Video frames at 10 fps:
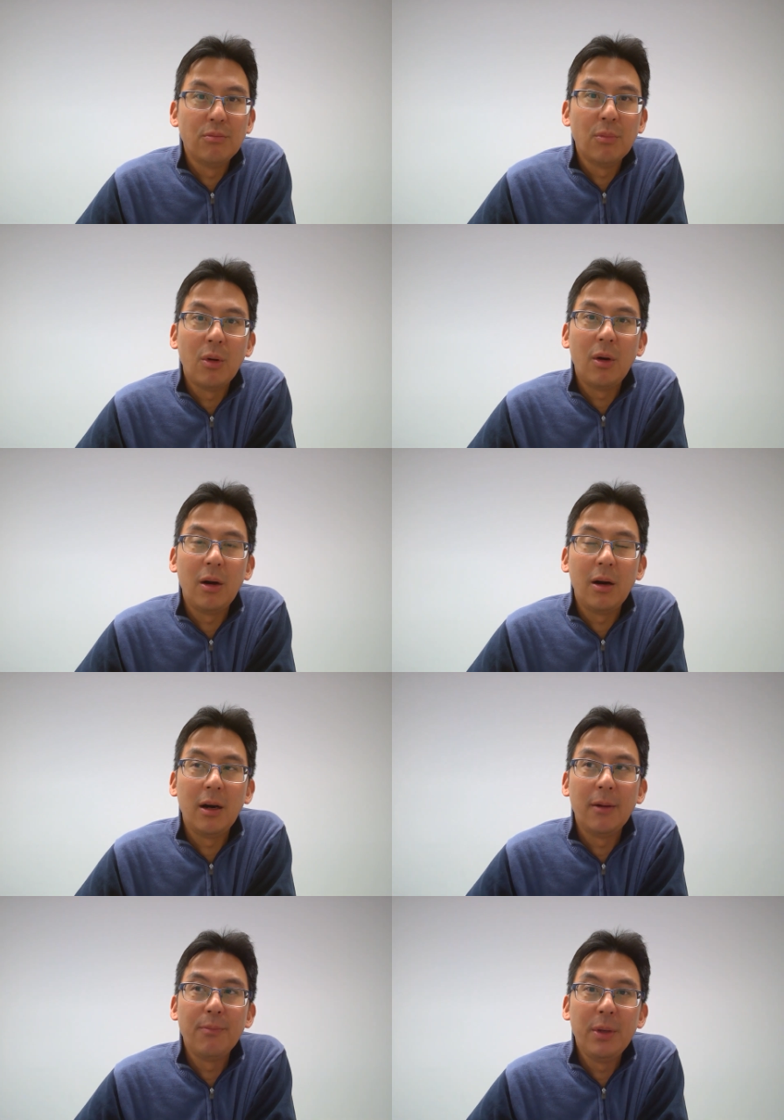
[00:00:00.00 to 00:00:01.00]

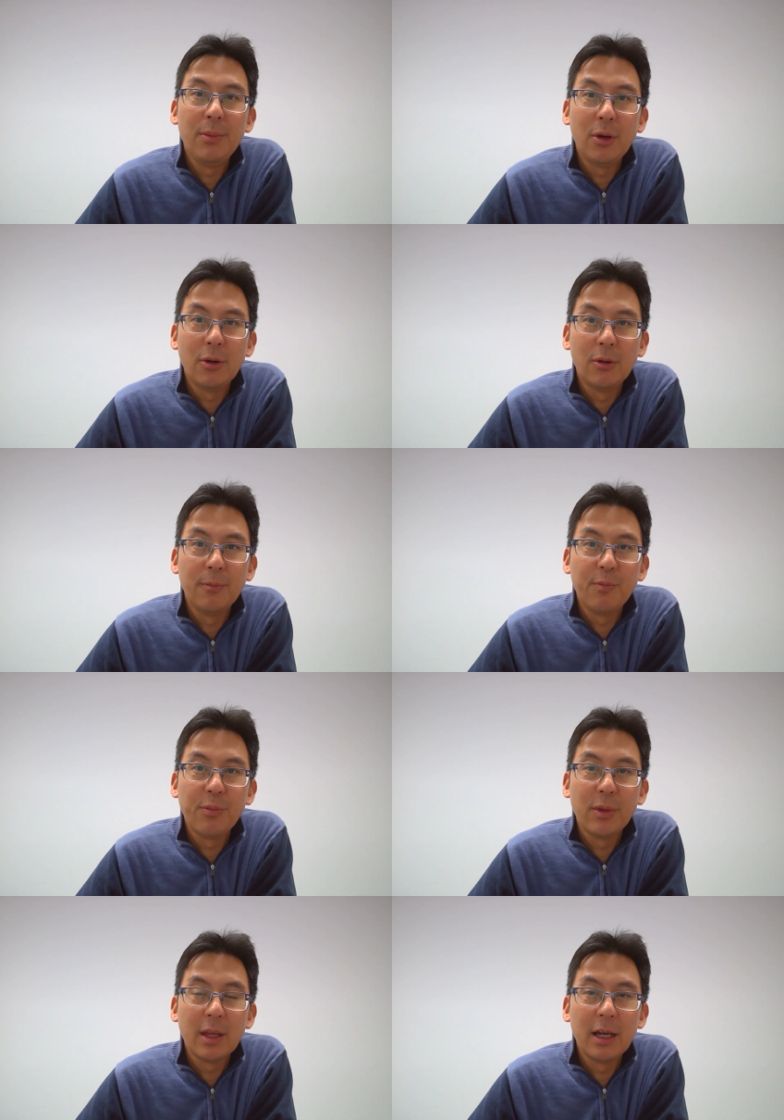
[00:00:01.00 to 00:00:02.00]
more people
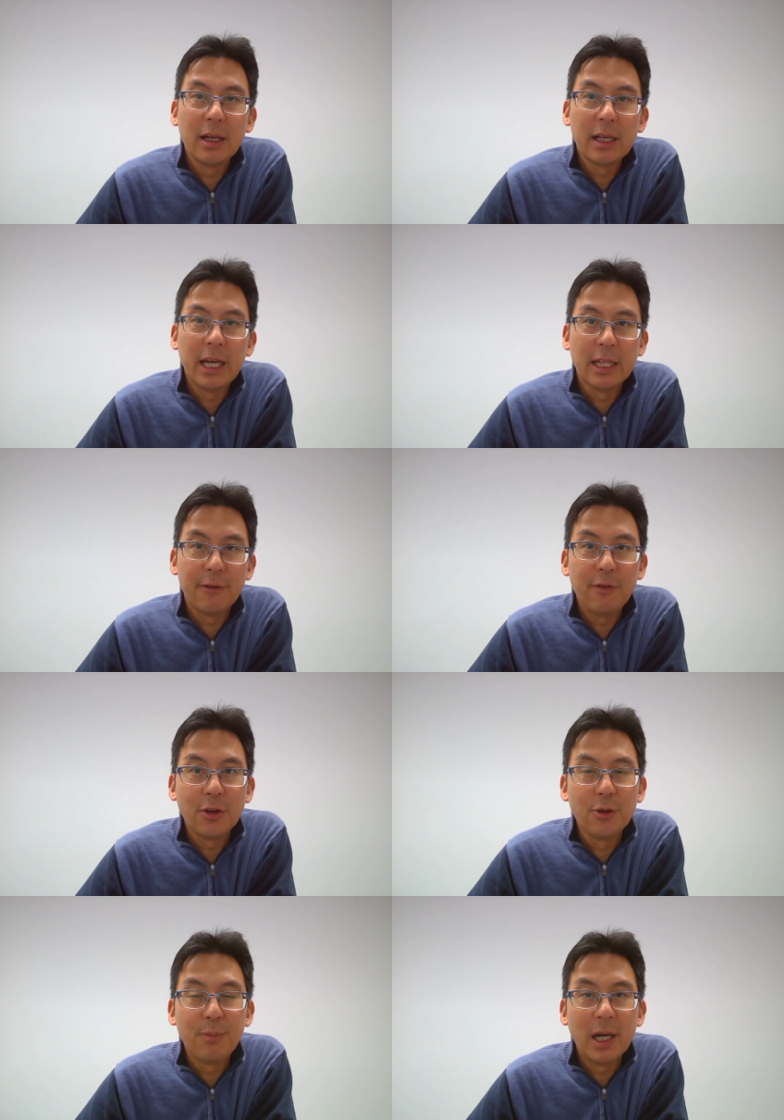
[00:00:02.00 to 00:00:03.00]
can
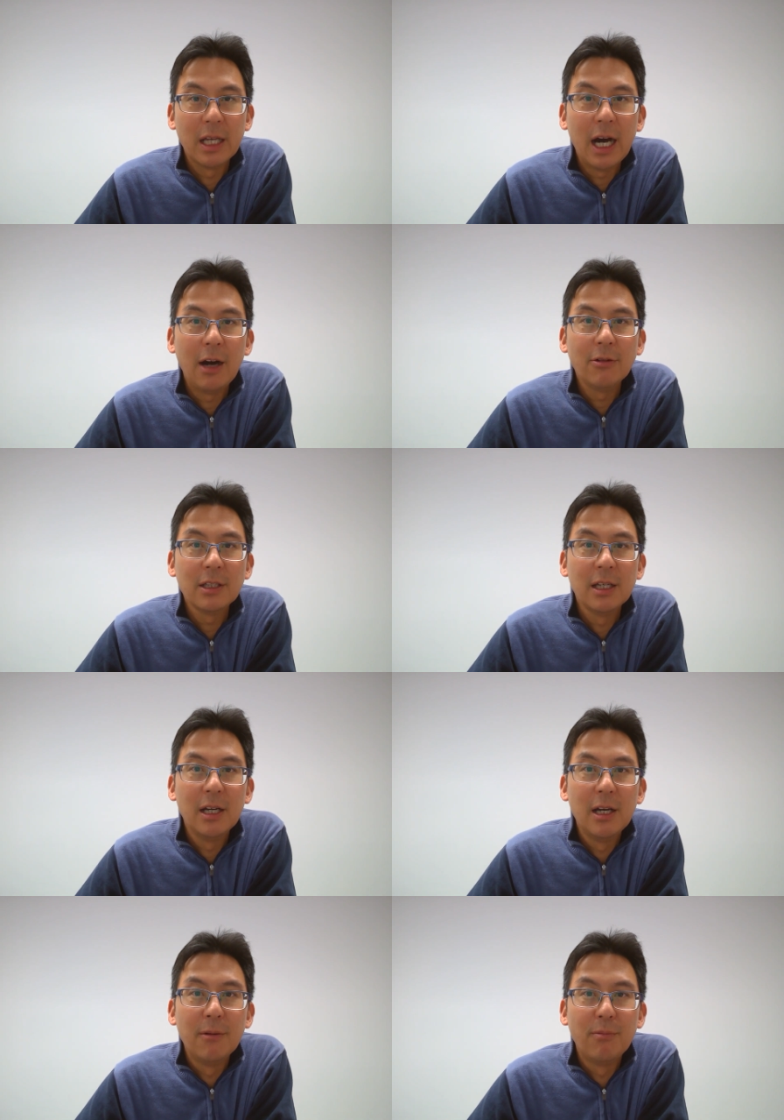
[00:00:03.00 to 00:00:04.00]
afford to buy the house,
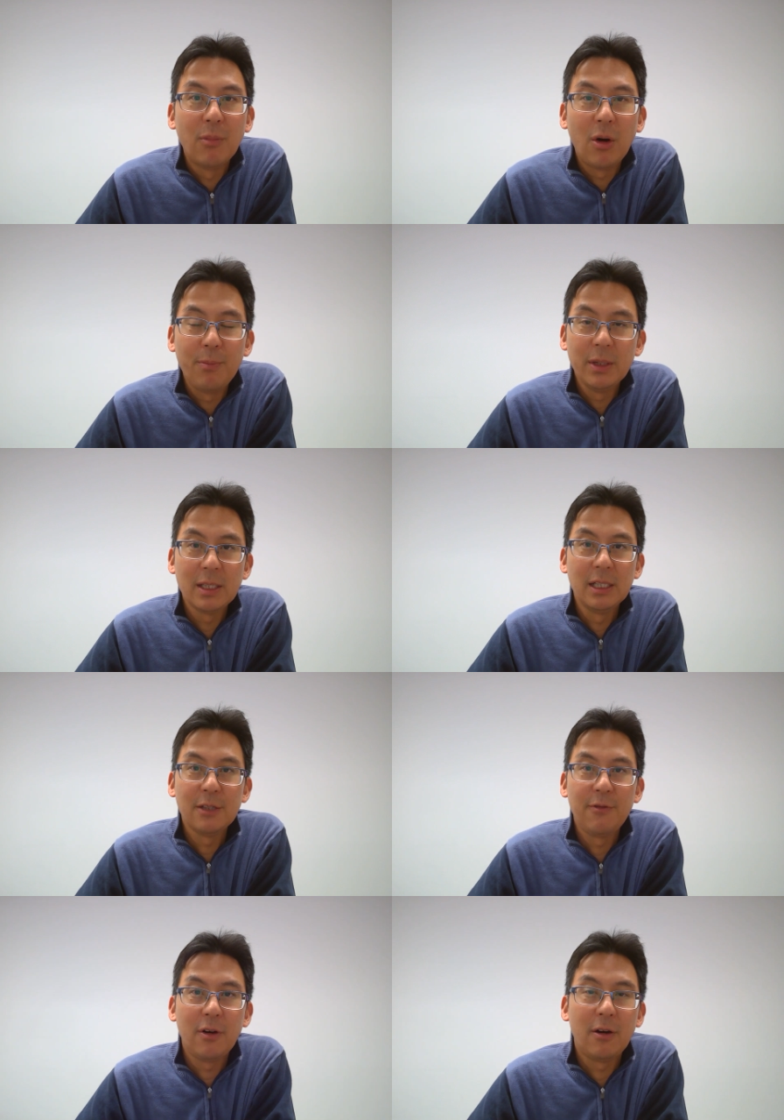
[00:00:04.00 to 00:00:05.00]
more
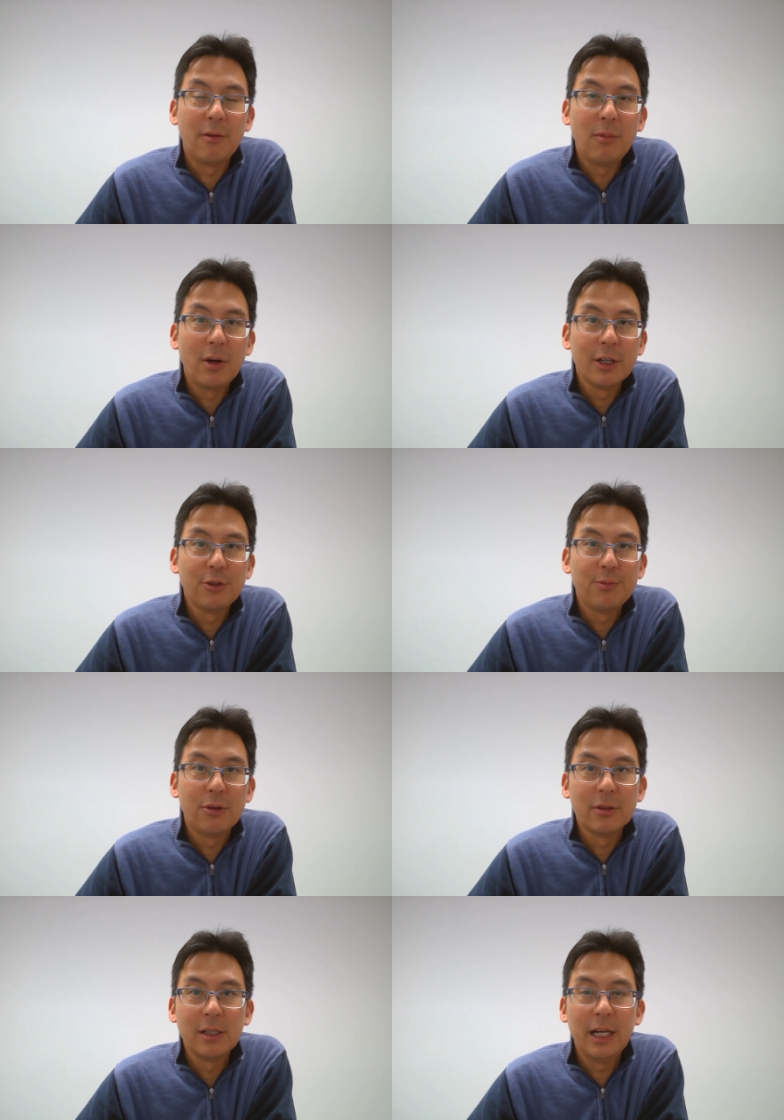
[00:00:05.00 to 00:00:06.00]
business for mortgage
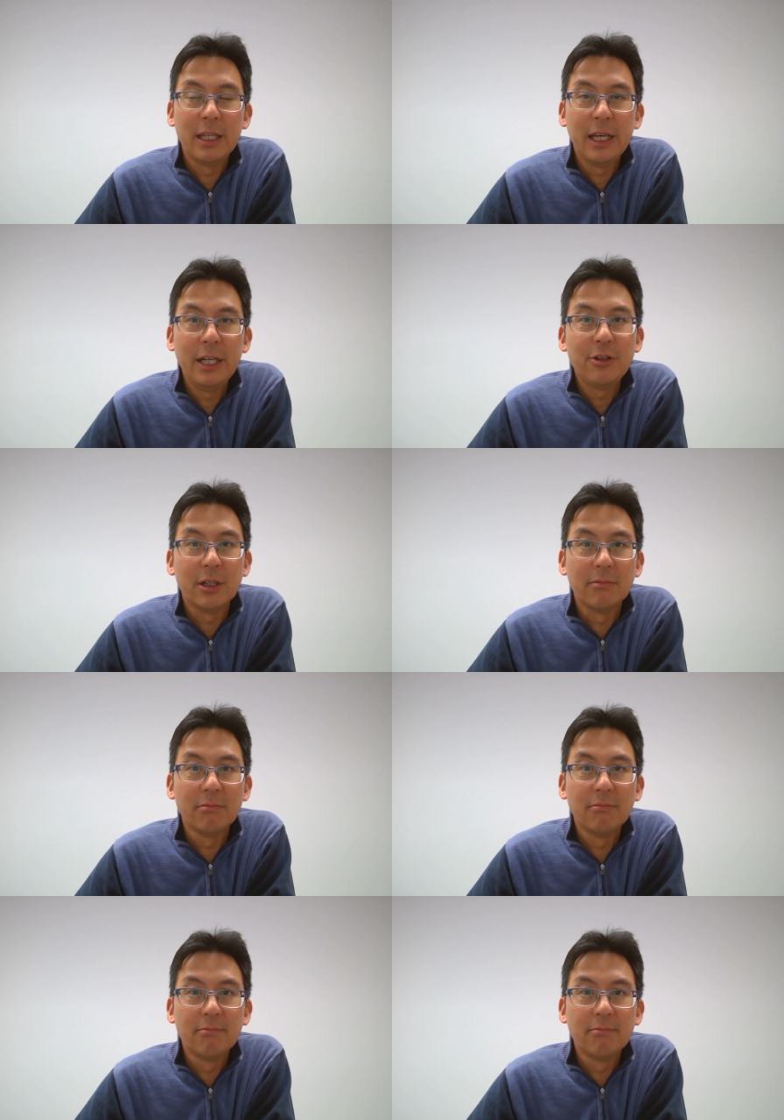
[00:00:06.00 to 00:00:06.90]
broker and agent.